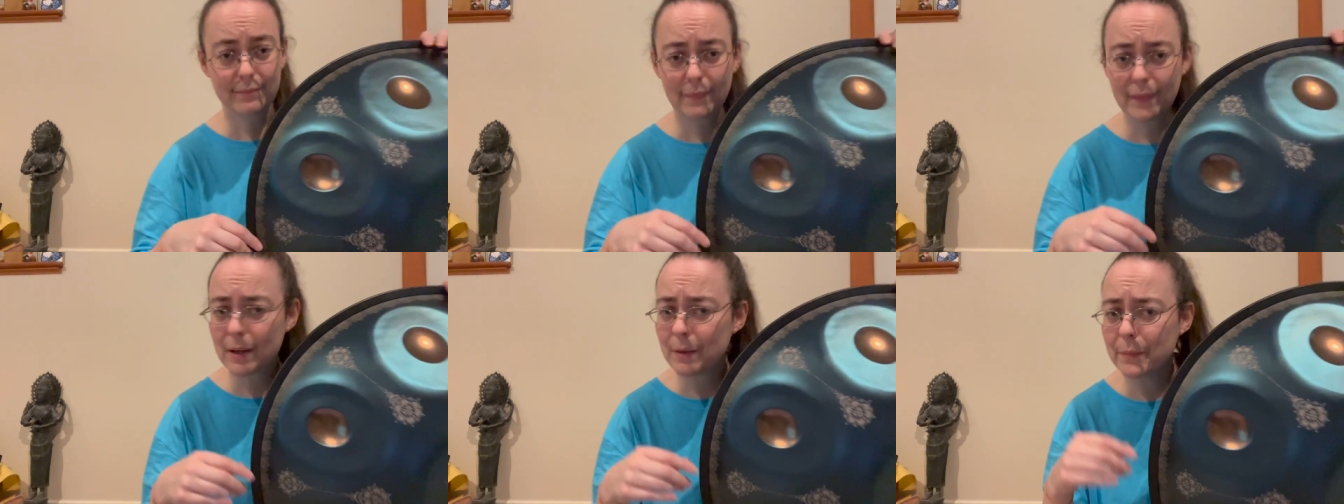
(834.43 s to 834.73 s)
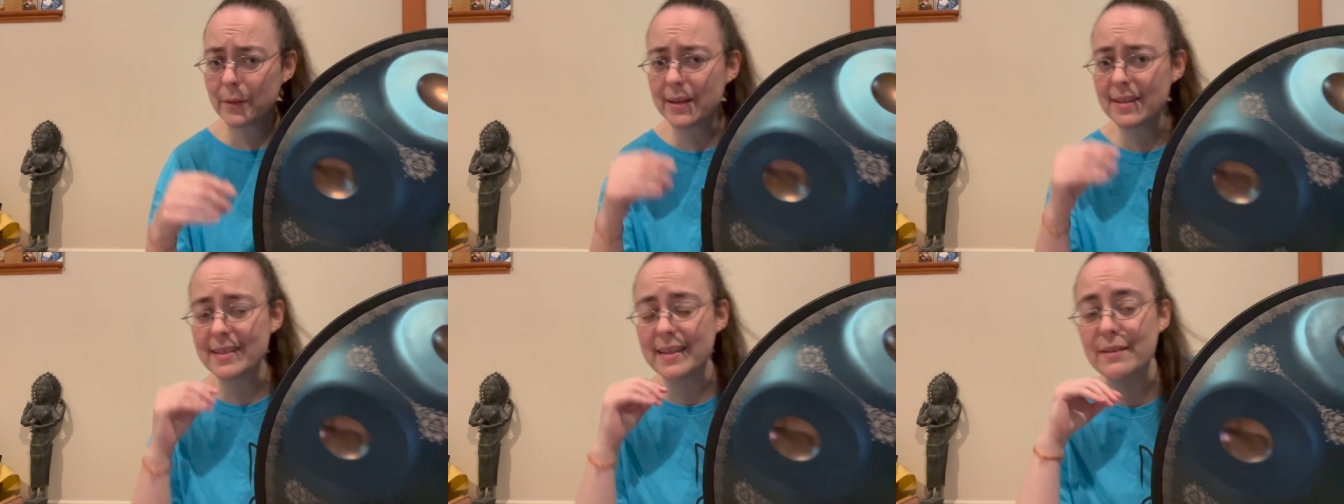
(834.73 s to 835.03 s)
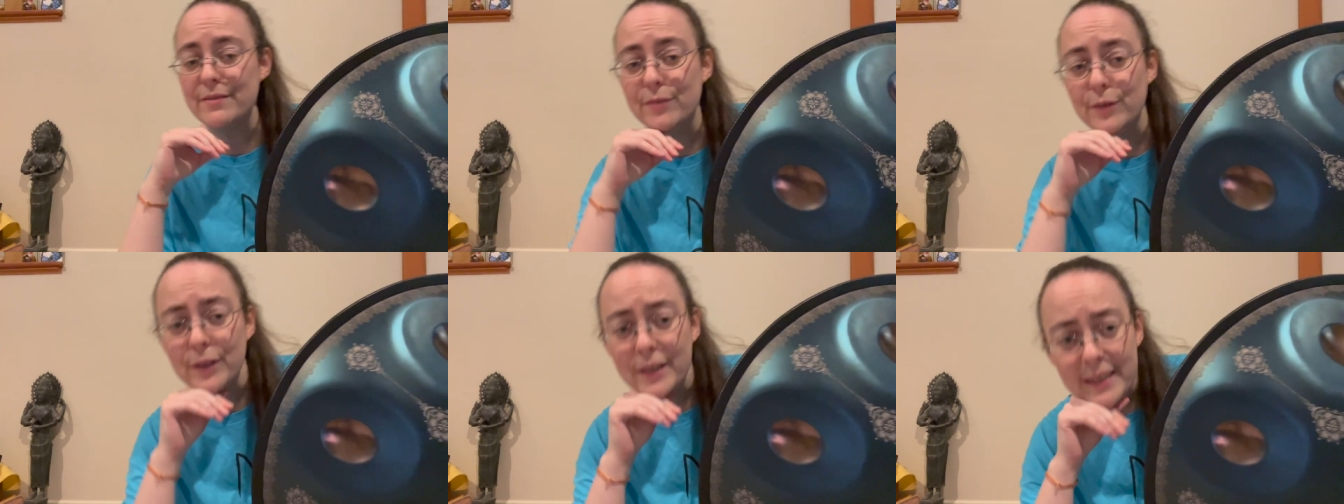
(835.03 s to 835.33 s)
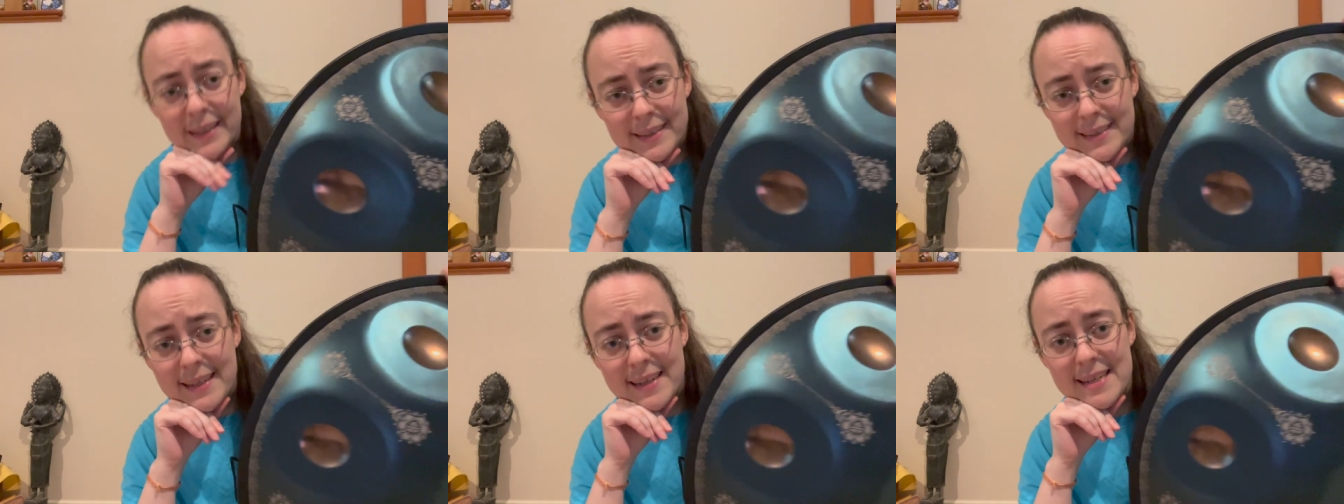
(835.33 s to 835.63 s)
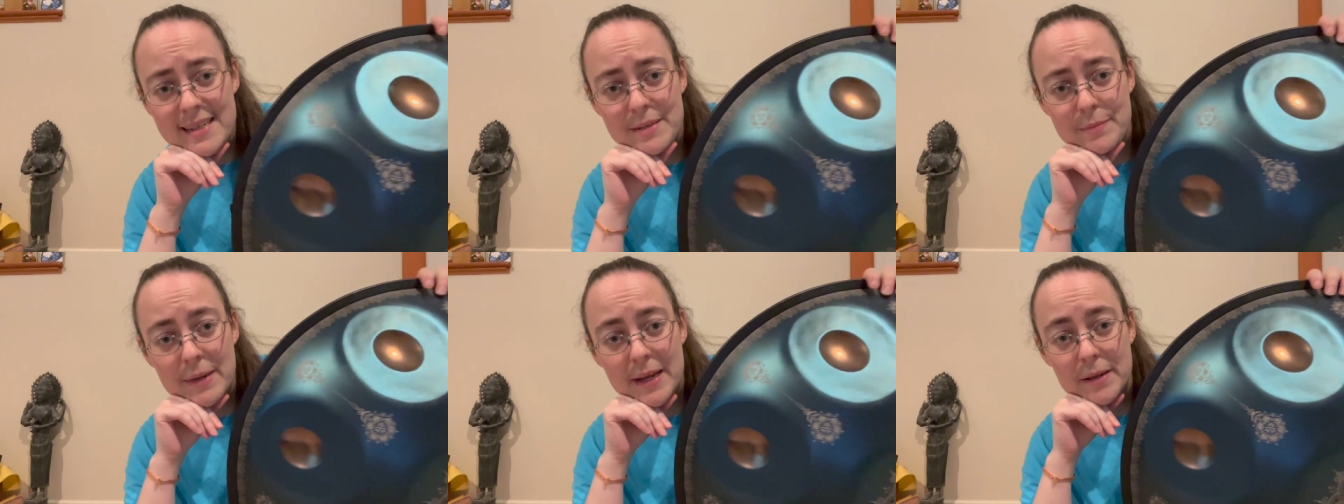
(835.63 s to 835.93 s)
because I fully
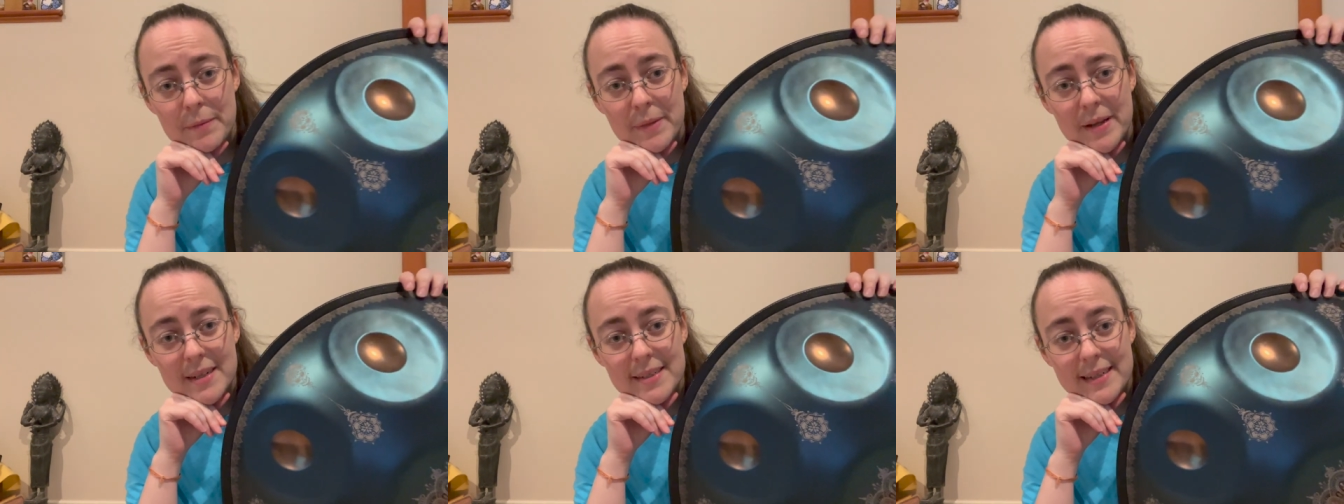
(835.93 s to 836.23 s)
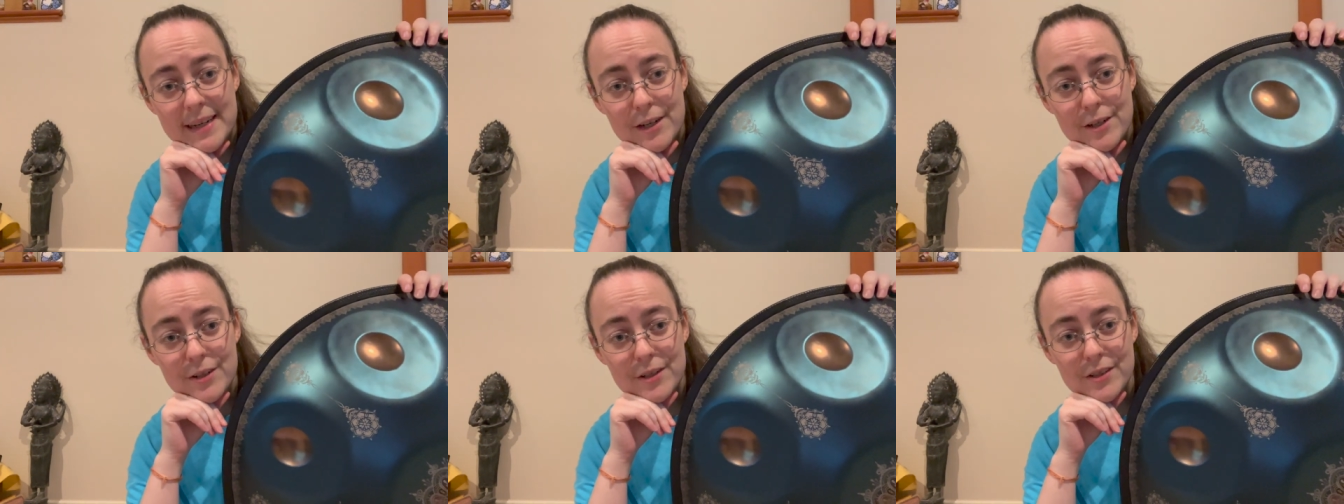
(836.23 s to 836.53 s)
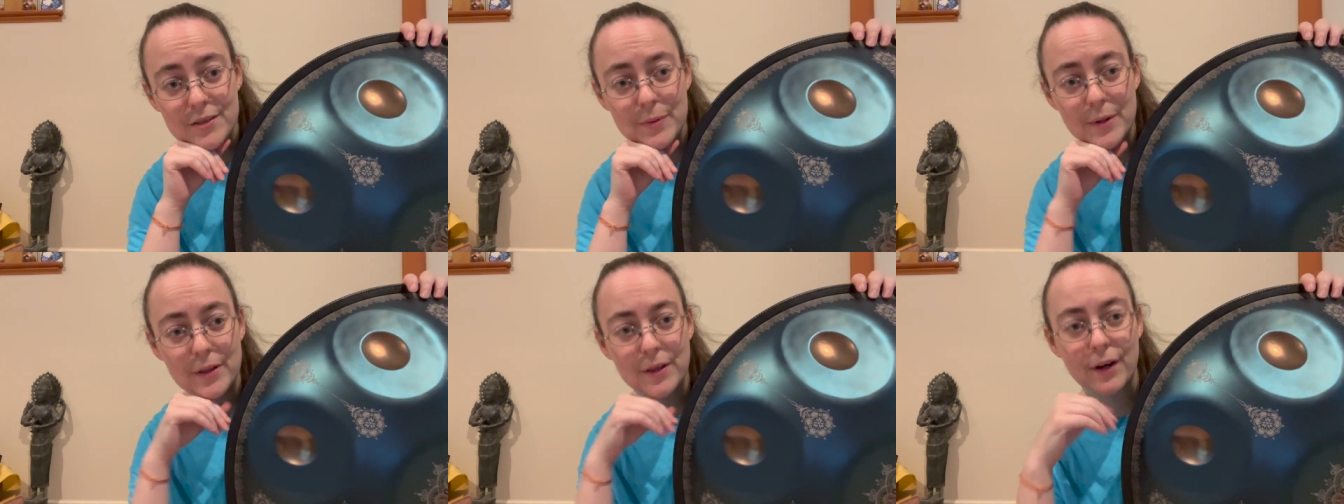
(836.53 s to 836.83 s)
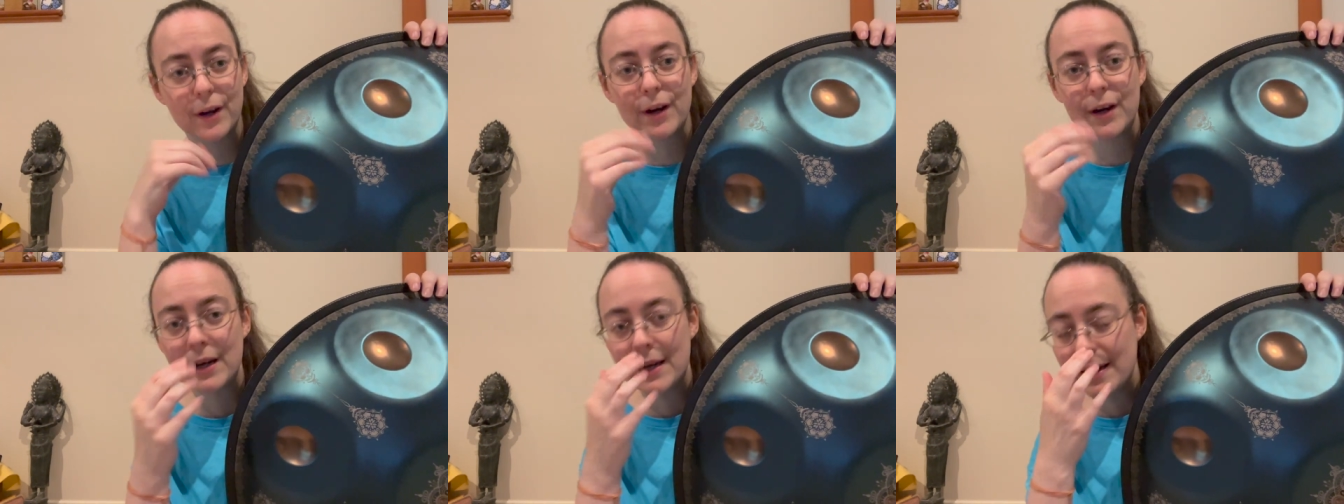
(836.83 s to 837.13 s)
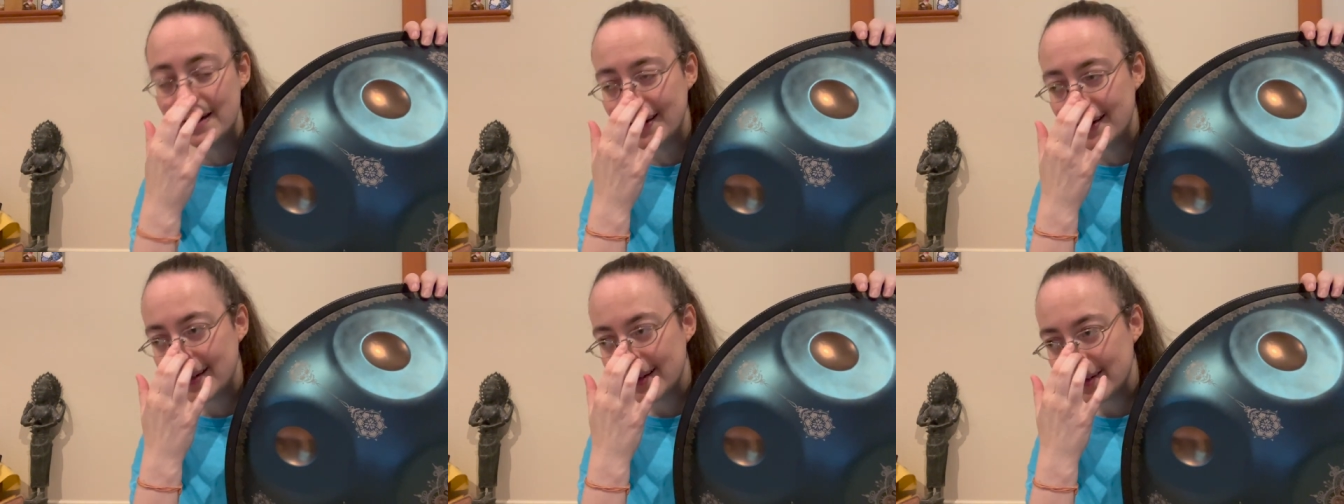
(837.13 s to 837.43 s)
intend to make meditations with her
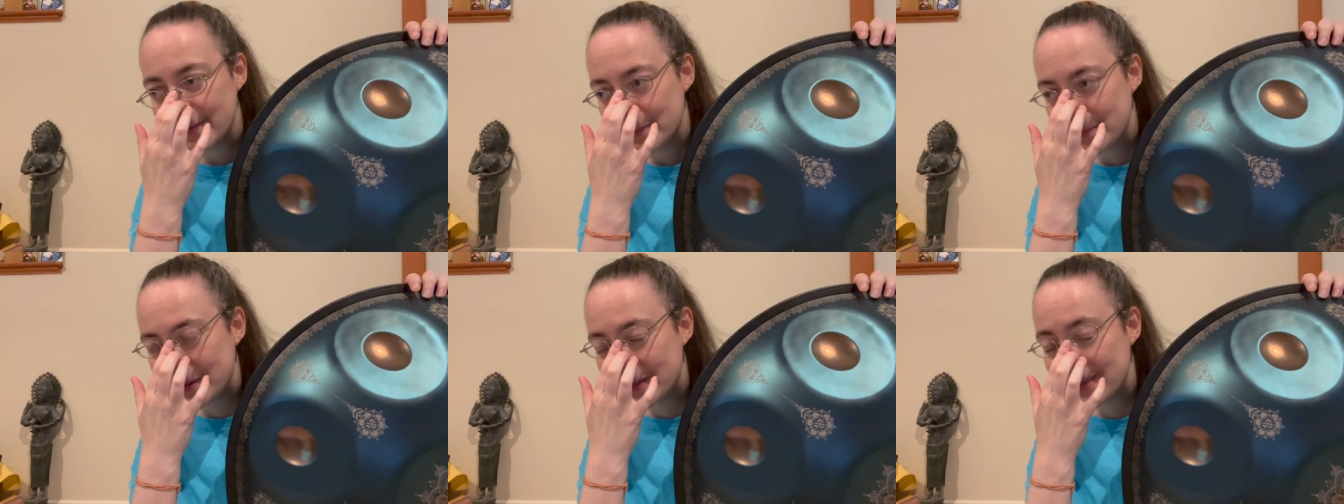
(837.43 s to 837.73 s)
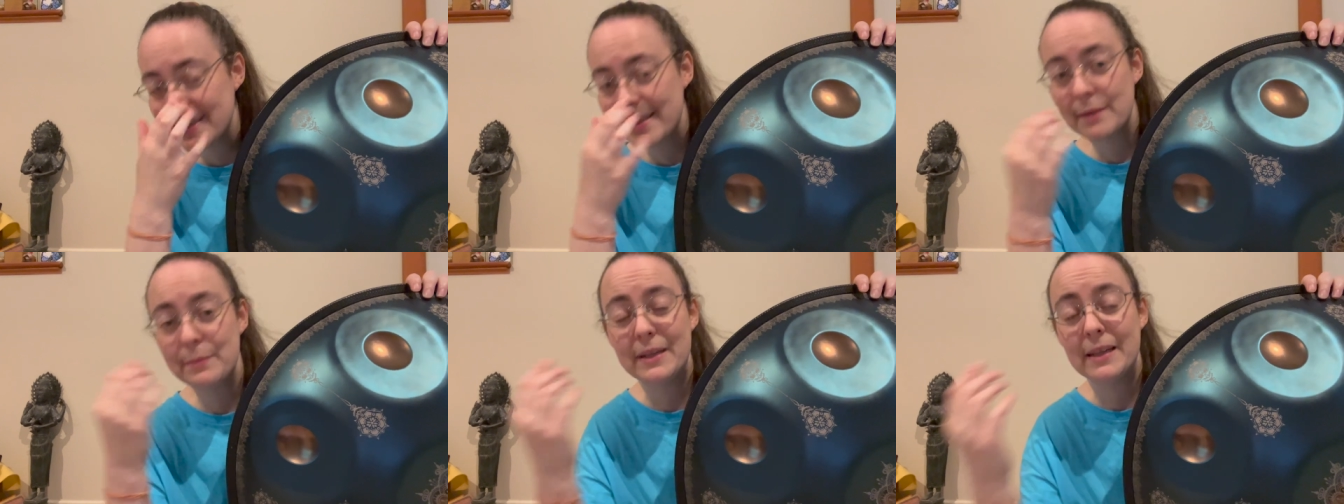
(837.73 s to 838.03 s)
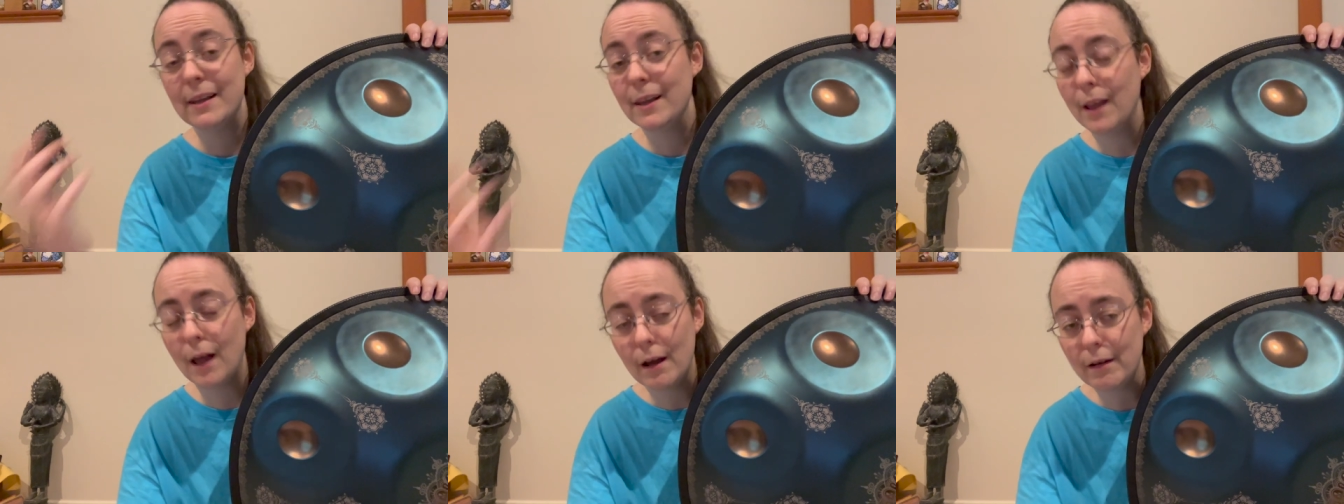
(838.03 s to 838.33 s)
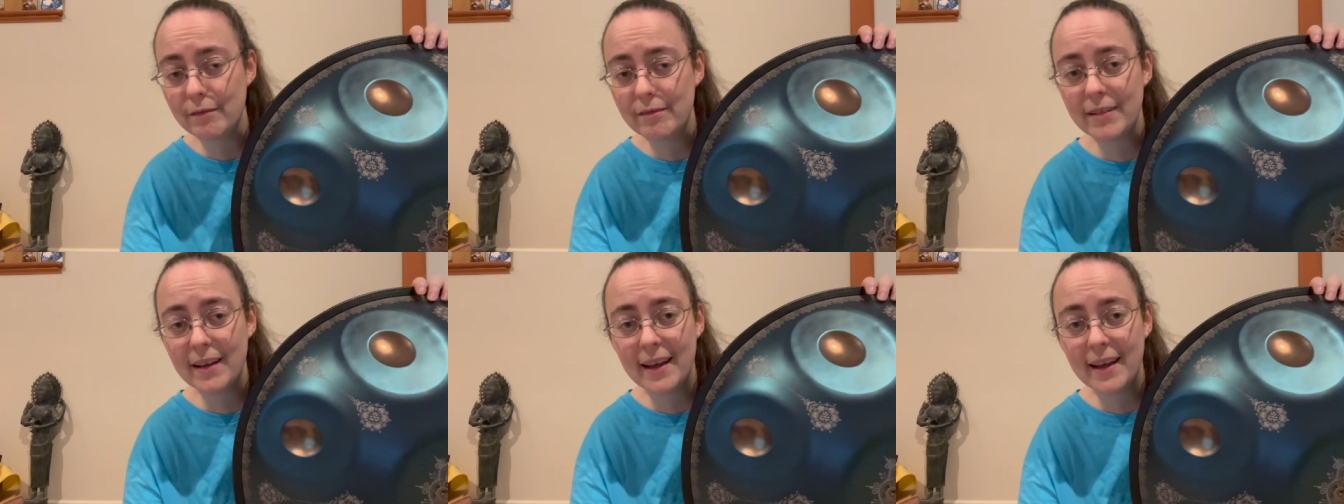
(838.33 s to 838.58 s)
because I'm in love.